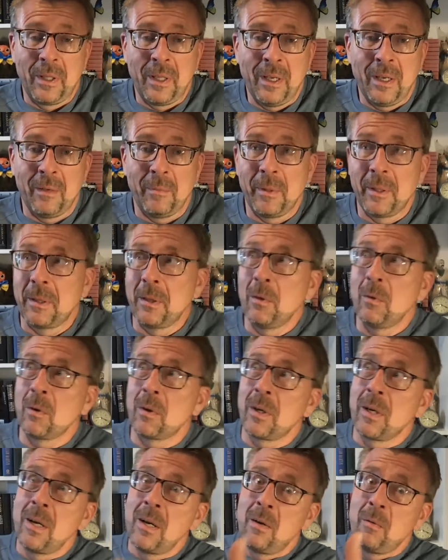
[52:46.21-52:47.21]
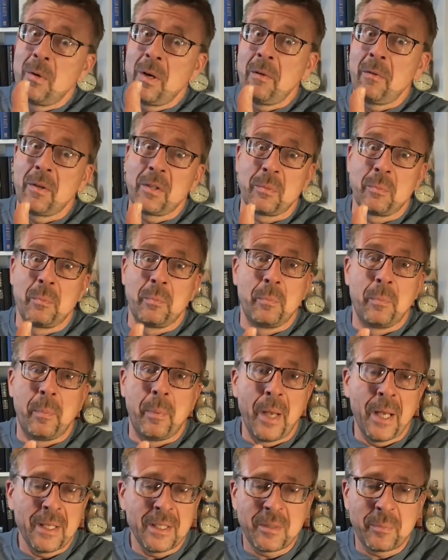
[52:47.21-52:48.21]
Yeah, but look, we have a
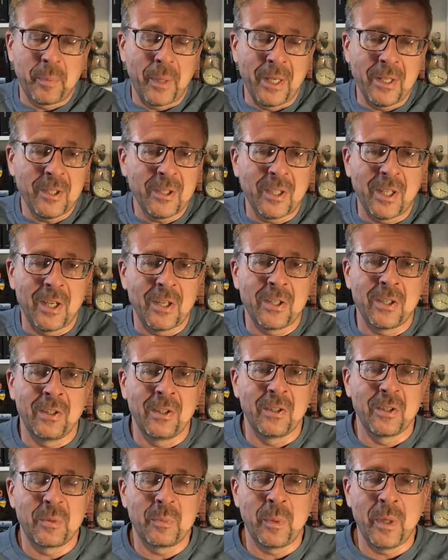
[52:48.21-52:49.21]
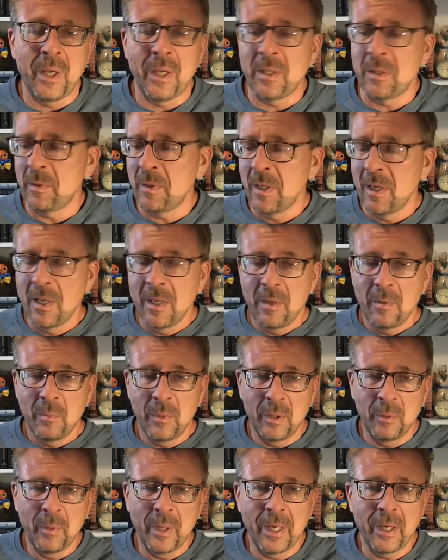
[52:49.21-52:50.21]
best space station in space,
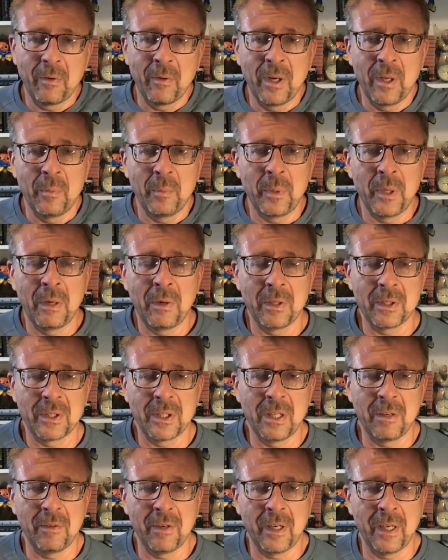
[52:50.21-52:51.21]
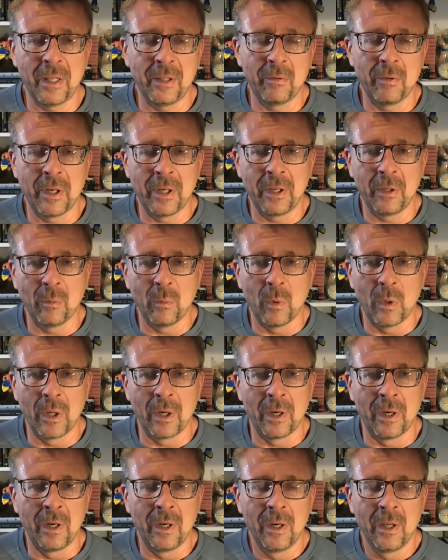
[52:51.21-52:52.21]
but my grandparents never had running
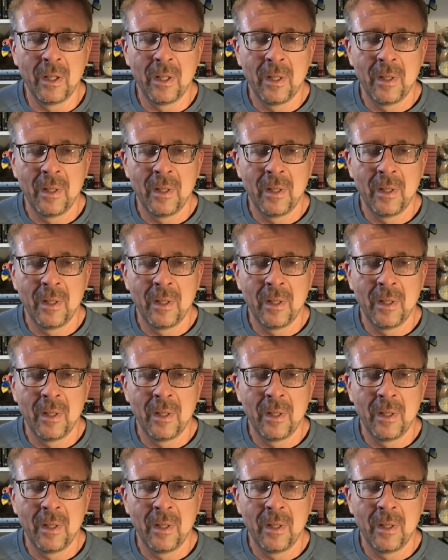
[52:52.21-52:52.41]
water